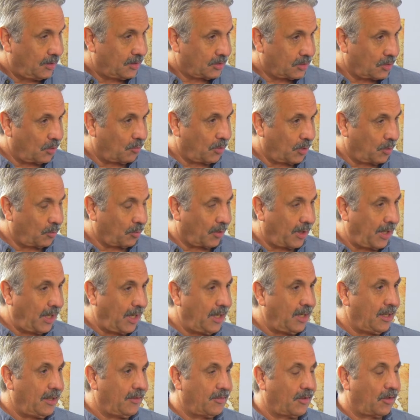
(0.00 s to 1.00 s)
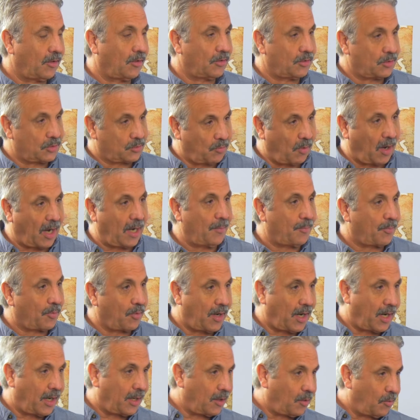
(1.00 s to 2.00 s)
So when we're eating those white
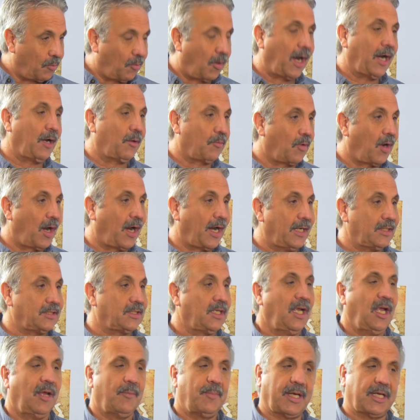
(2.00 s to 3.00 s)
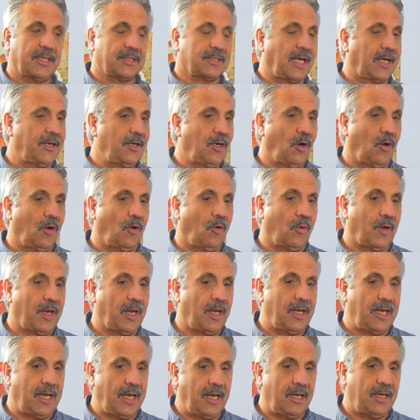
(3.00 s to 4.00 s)
bread and white rice, because I know
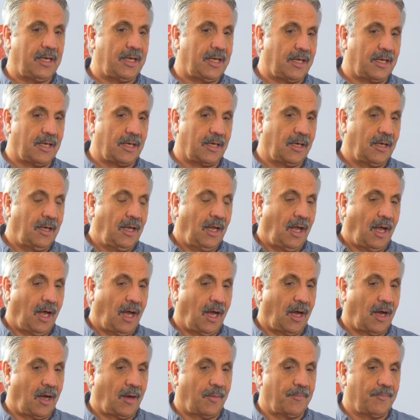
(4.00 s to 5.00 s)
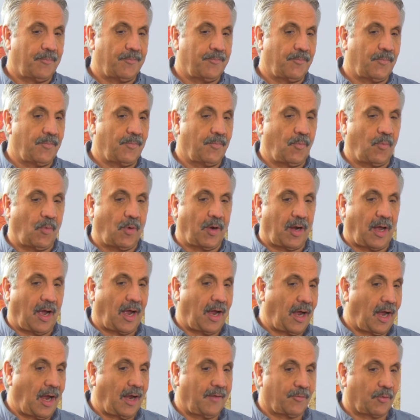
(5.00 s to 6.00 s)
in India, when
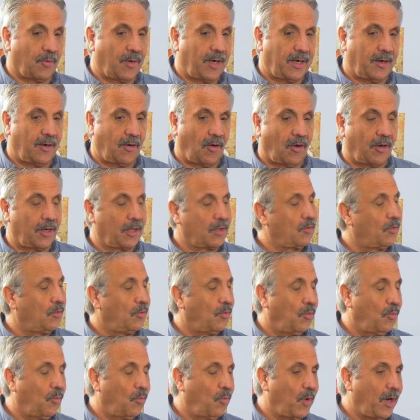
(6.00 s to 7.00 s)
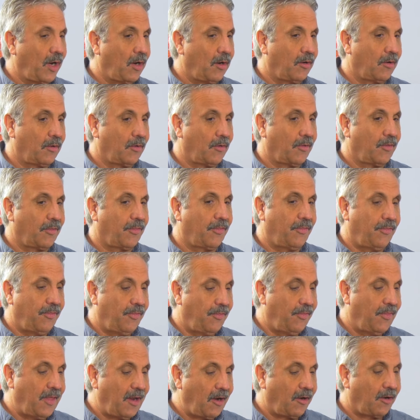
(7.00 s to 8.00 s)
I've read an article where
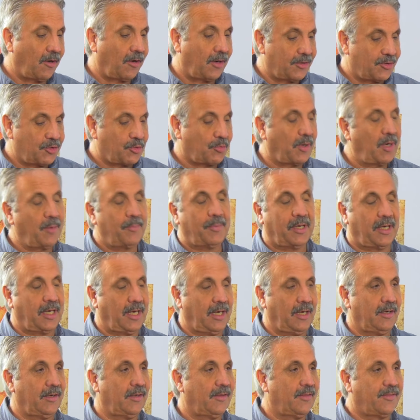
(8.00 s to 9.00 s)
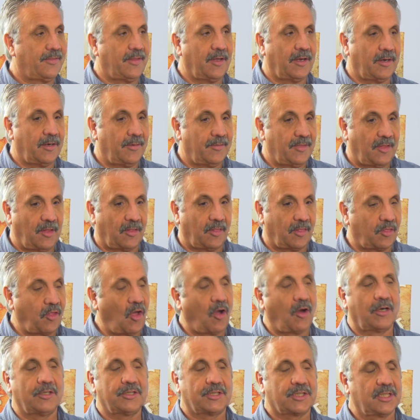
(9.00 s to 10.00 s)
they're attributing the
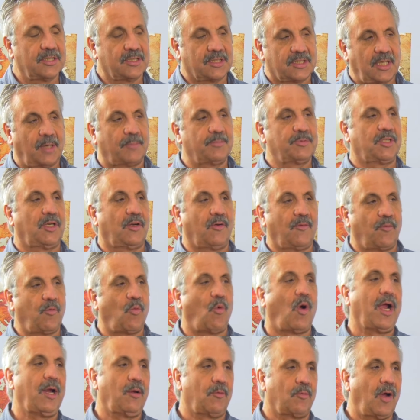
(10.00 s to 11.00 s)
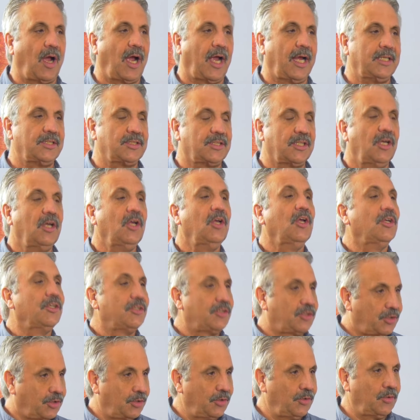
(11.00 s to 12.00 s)
large consumption of white rice
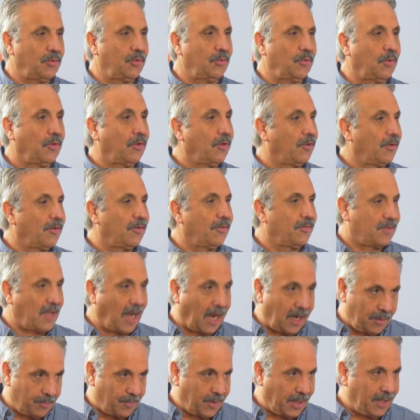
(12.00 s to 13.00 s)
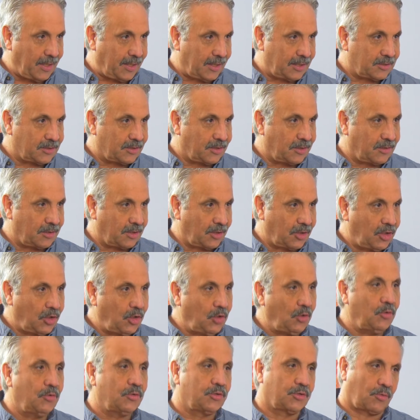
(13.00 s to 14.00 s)
to diabetes, to the
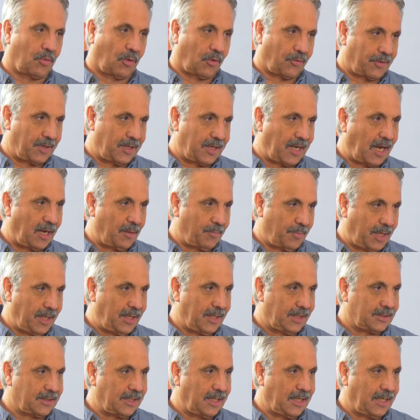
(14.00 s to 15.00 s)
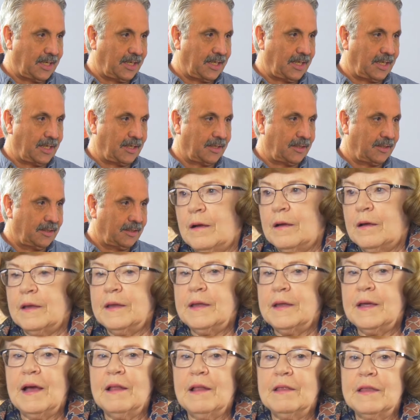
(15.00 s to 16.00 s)
huge growth in diabetes in India.
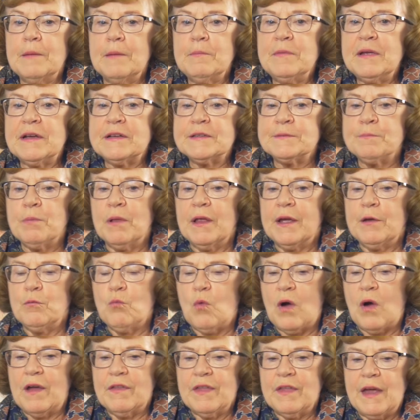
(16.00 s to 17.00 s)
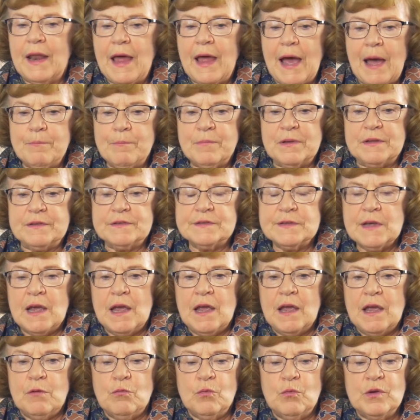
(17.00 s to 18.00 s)
Yeah, let me explain why that happens.
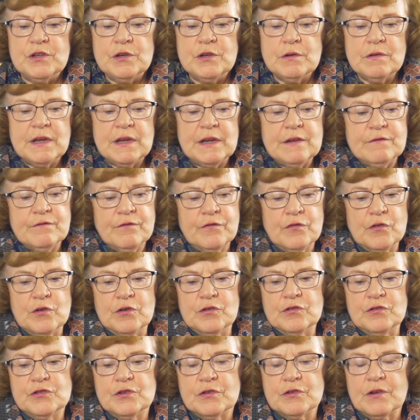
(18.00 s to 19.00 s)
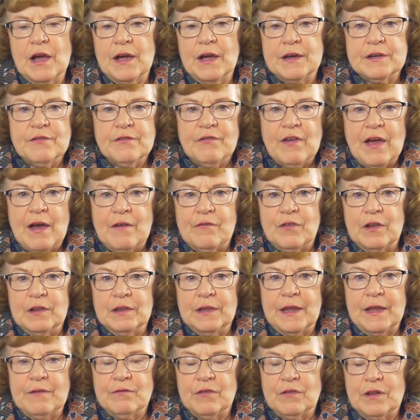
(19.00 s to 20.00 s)
When you eat food, you kind of have a
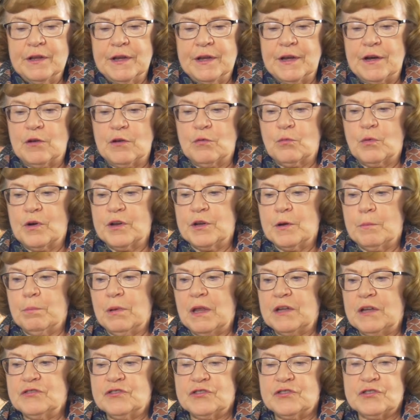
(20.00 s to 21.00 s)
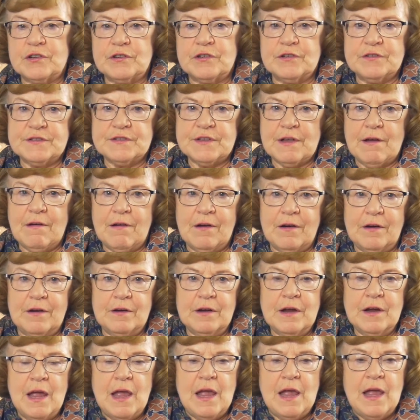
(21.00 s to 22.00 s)
level here where your blood sugars
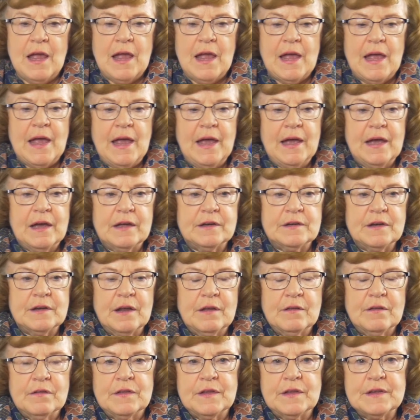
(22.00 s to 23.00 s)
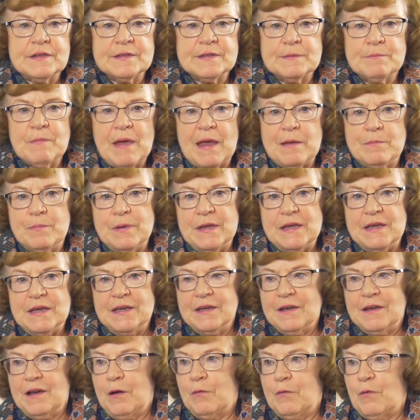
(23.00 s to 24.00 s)
are. And this may
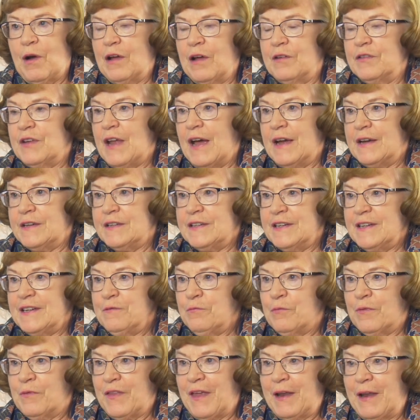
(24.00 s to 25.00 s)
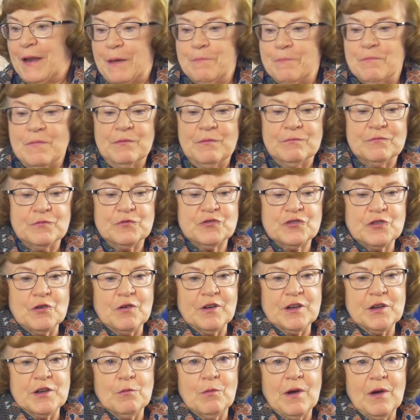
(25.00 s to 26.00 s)
be around 90 that I'm
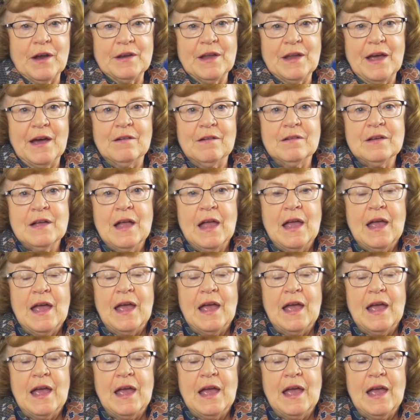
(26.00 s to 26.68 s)
showing you right now.